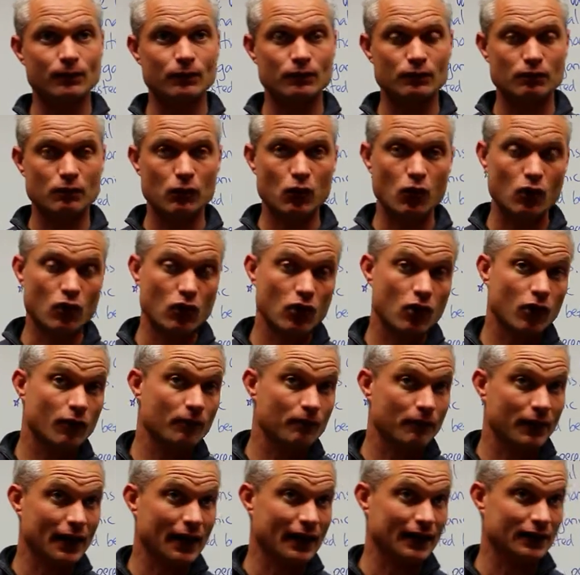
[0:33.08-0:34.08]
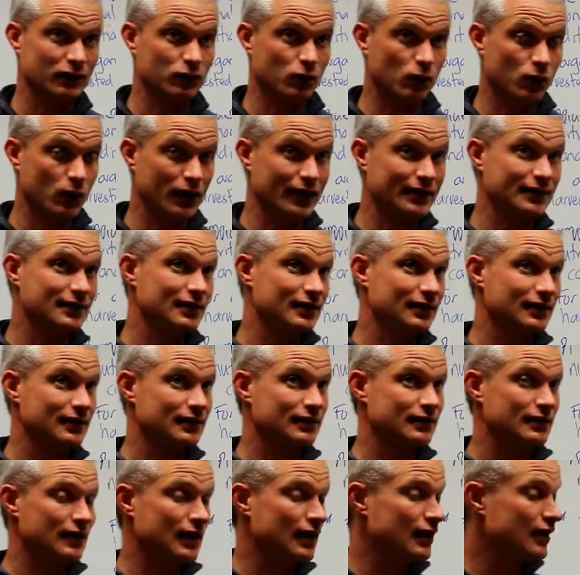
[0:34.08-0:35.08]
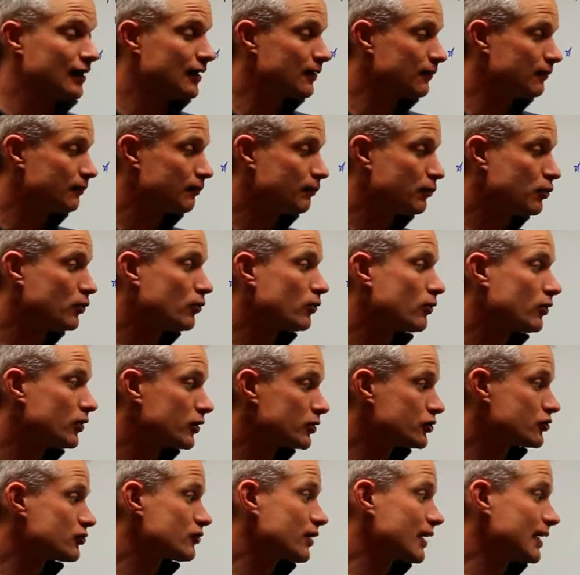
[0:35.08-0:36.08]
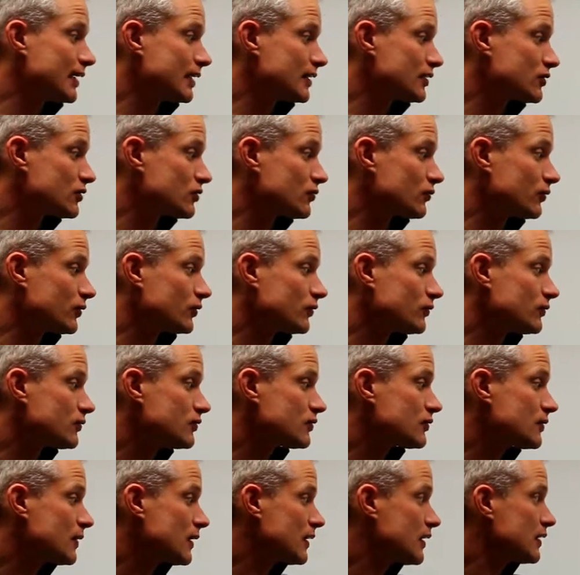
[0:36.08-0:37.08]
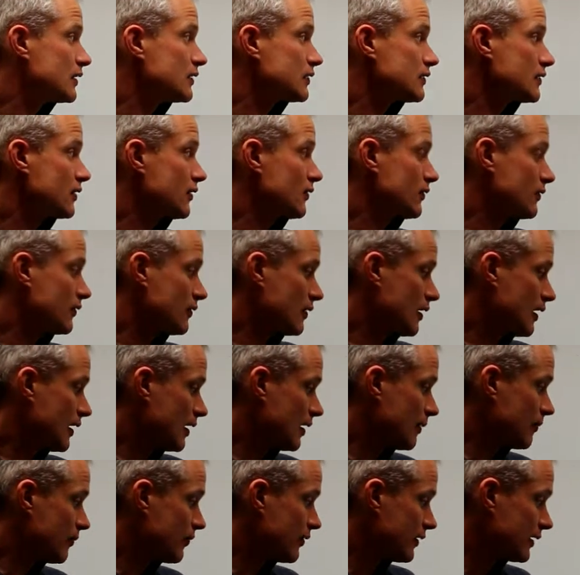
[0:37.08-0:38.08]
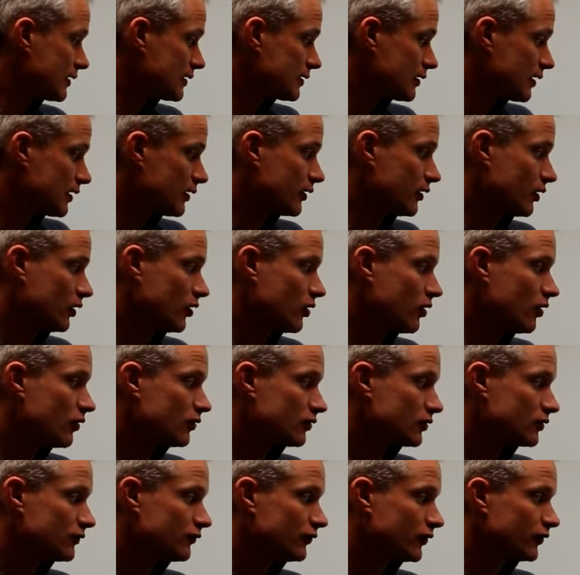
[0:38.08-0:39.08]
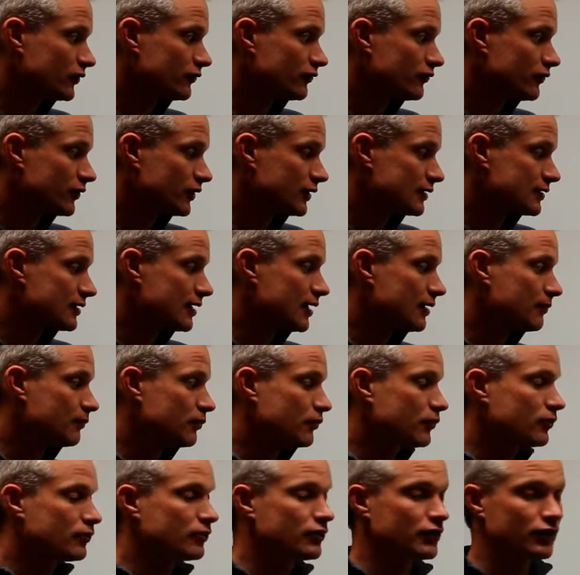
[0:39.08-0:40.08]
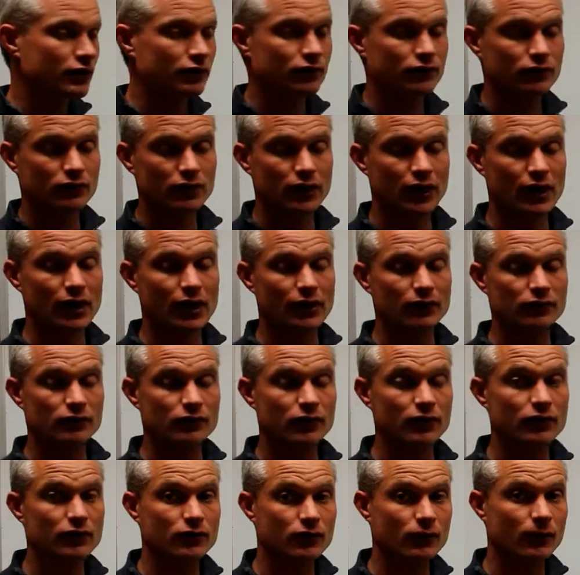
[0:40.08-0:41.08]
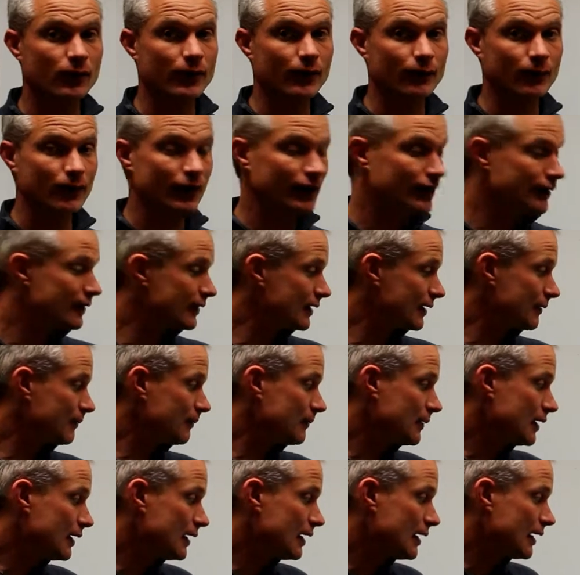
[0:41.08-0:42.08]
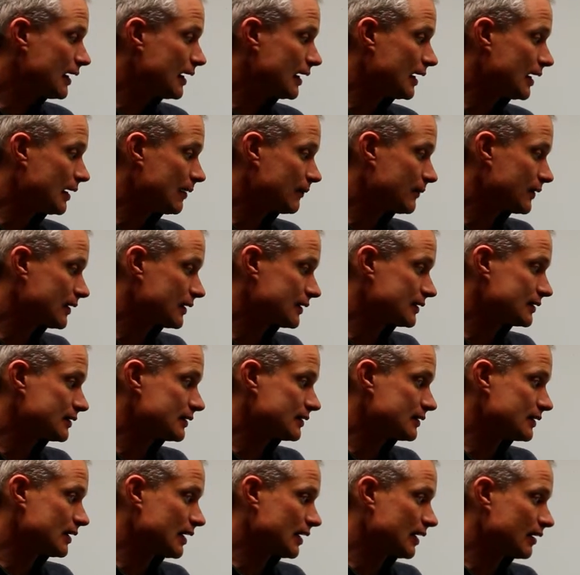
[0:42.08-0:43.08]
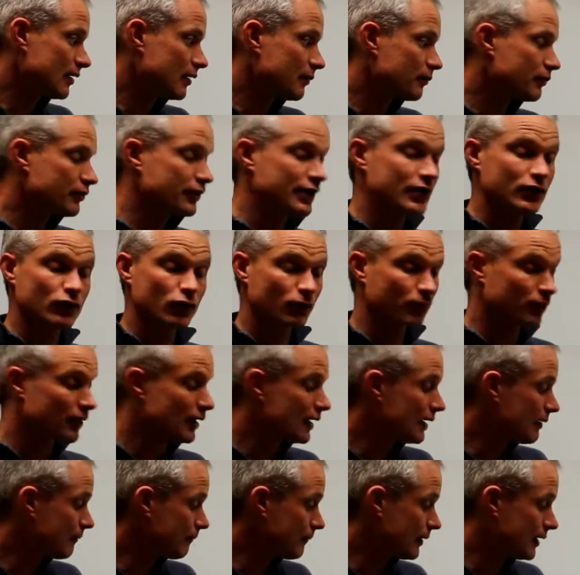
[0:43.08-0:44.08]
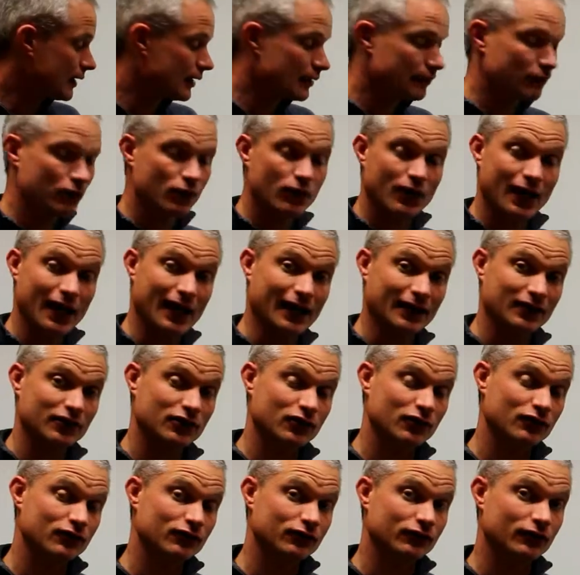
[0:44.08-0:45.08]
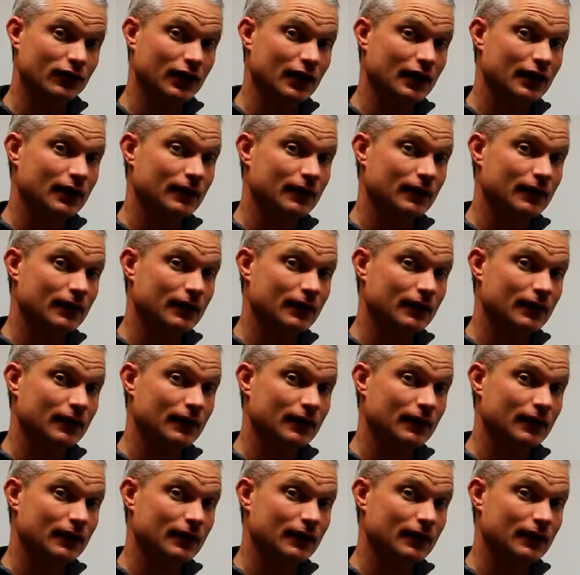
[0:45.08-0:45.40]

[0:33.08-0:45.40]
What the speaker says: more compact, wetter, poorer draining soils. So things like the cocksfoot, for example, can grow quite well in them, that are a perennial plant but are more active